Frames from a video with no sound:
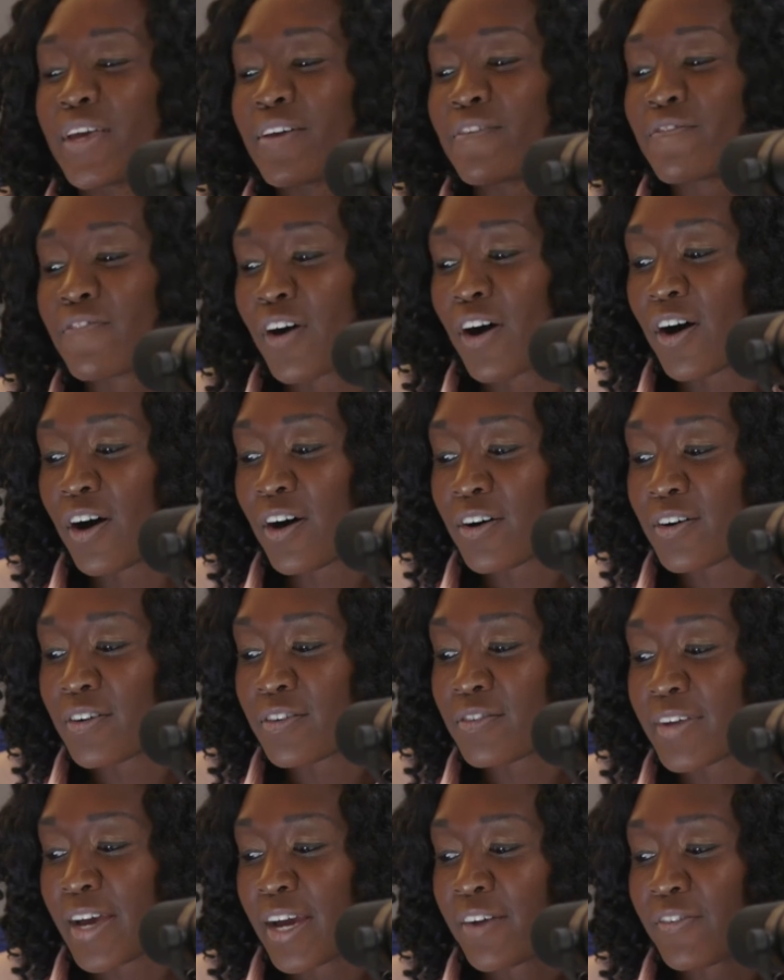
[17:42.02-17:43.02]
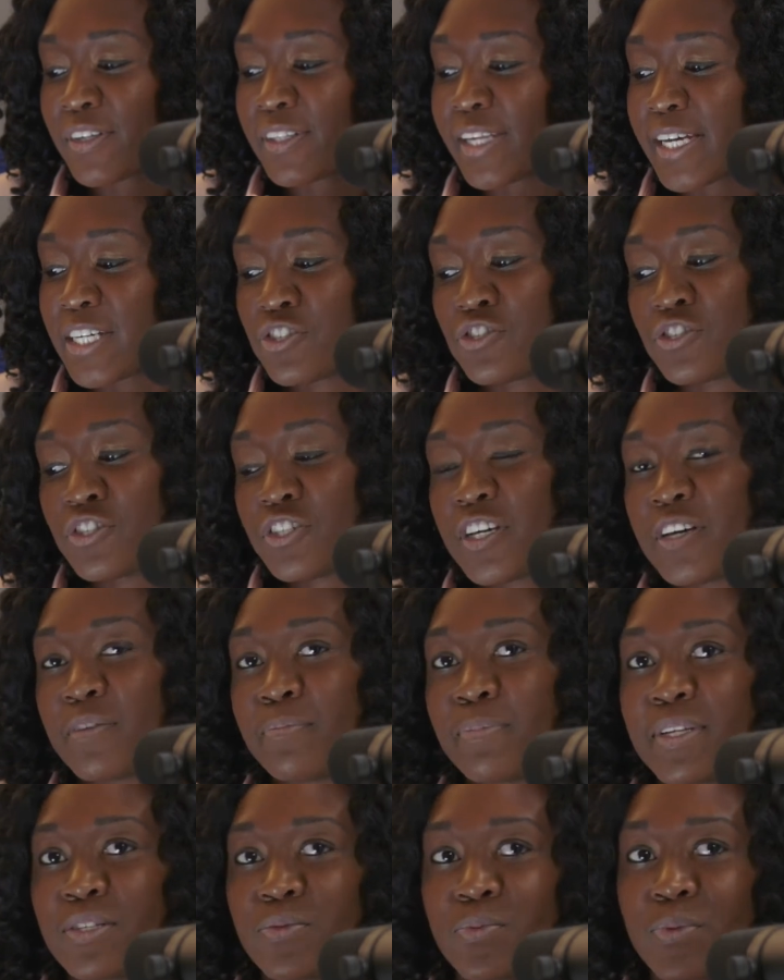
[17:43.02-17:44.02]
evolve a relationship
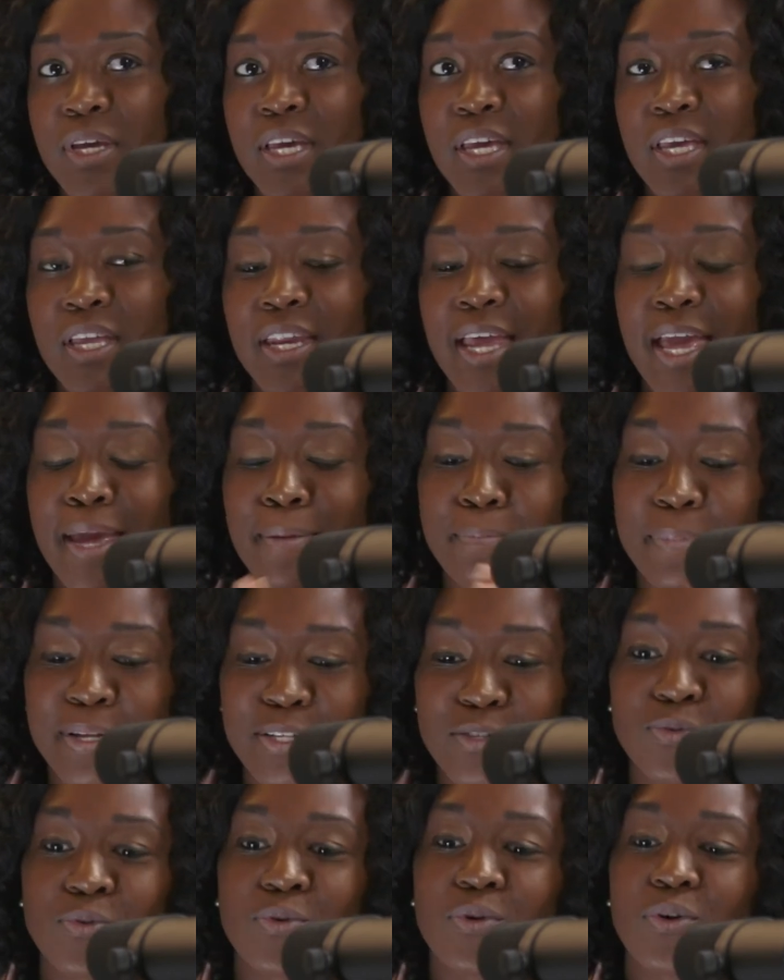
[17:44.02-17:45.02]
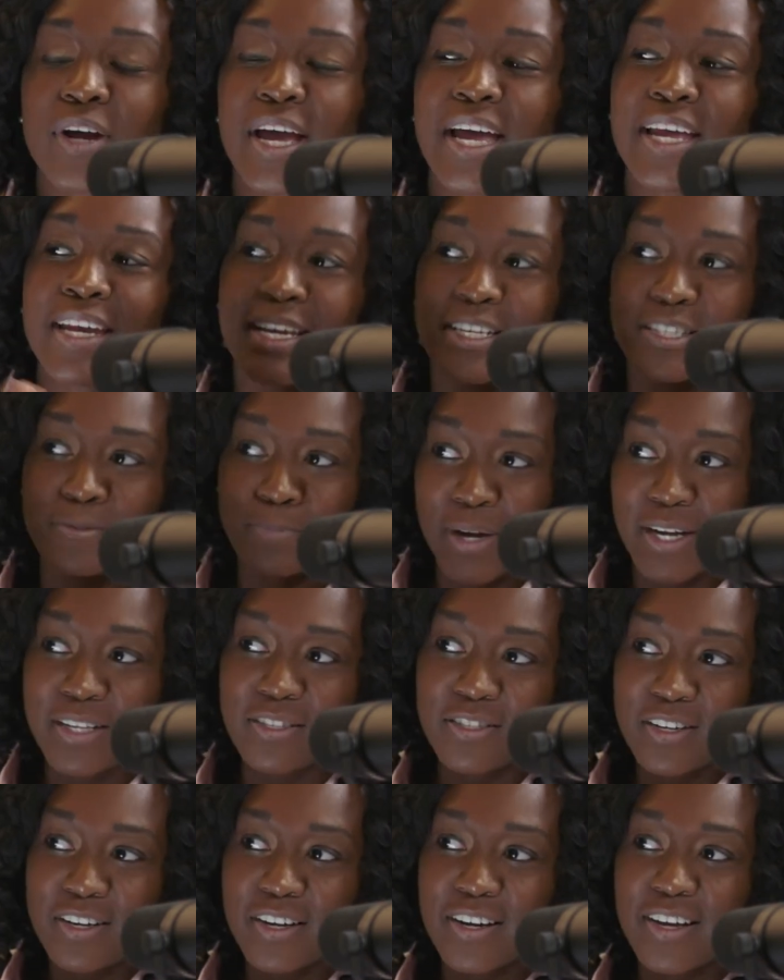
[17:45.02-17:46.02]
between a mentor and a
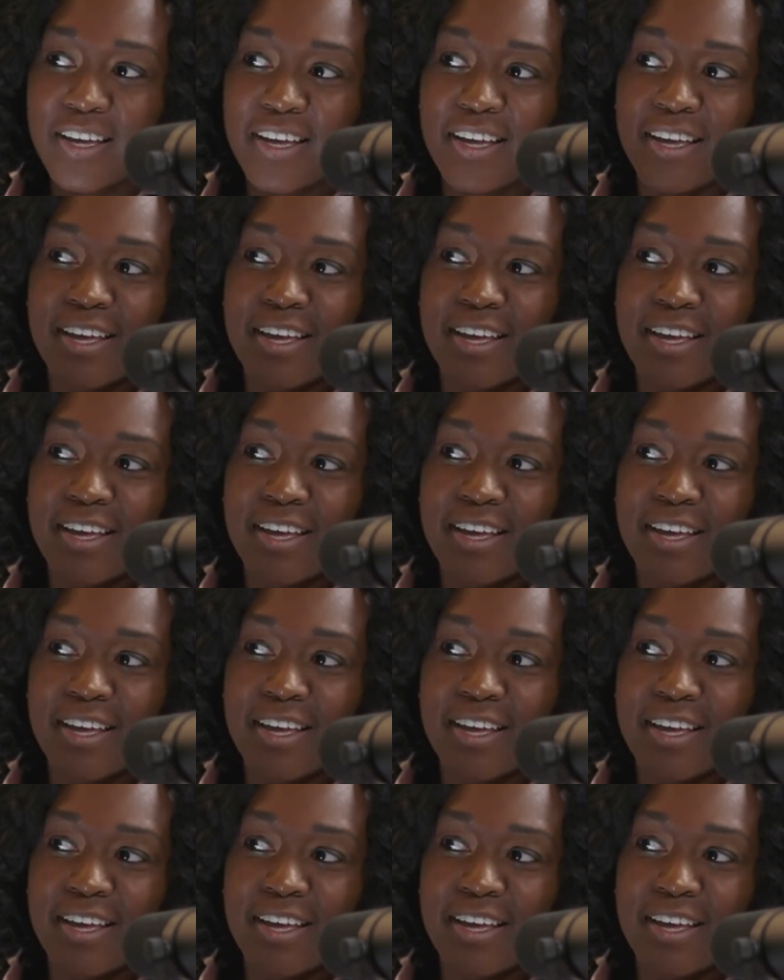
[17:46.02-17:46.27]
sponsor?